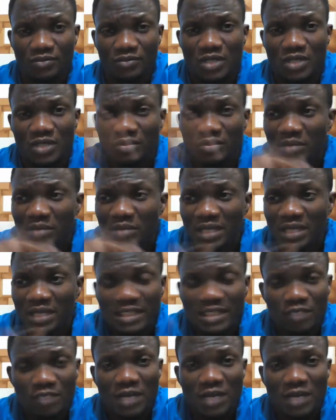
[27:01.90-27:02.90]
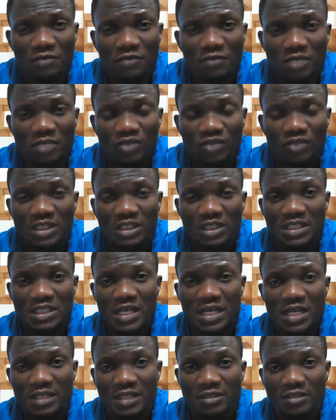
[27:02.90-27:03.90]
Remember, this platform is for the
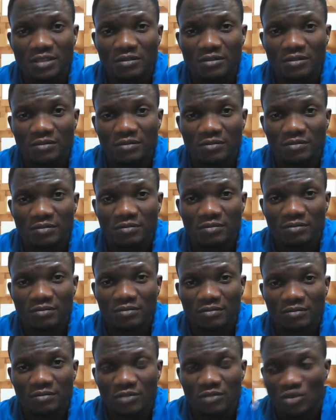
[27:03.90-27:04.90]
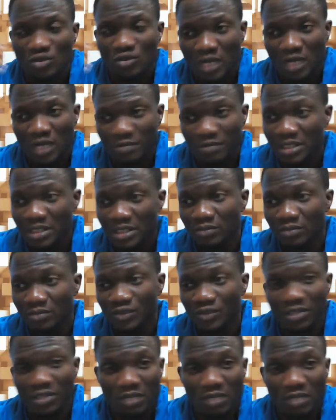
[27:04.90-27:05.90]
seekers. You can be a
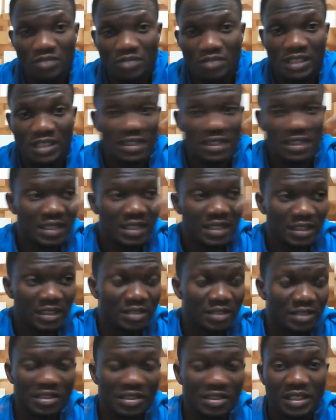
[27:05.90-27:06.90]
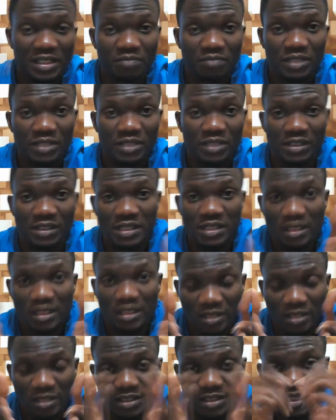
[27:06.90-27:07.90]
Muslim and be a seeker, a Christian and be a
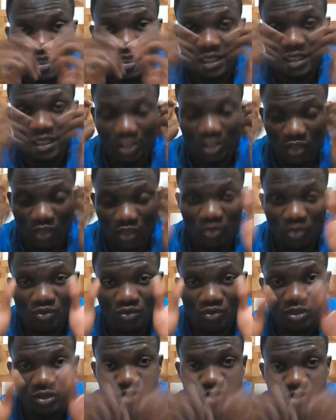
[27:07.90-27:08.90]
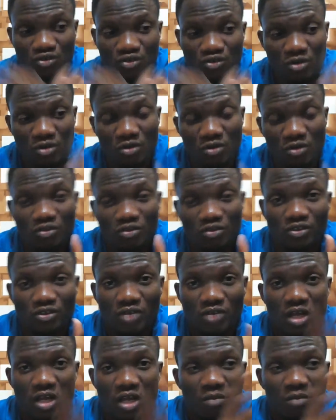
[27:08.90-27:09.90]
seeker. A seeker is someone who doesn't draw
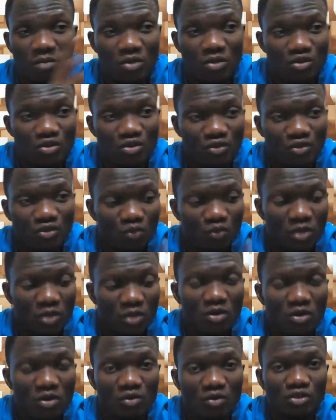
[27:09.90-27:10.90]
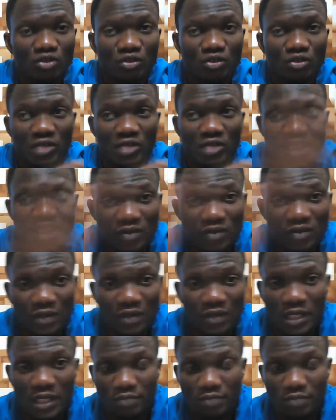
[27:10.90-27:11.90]
conclusion, but use one conclusion to get to
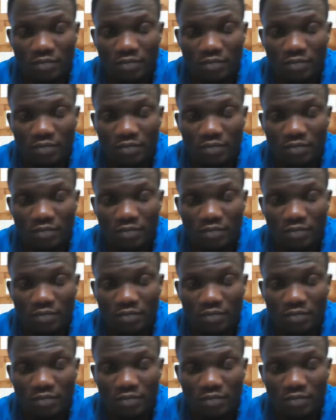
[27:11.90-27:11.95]
another.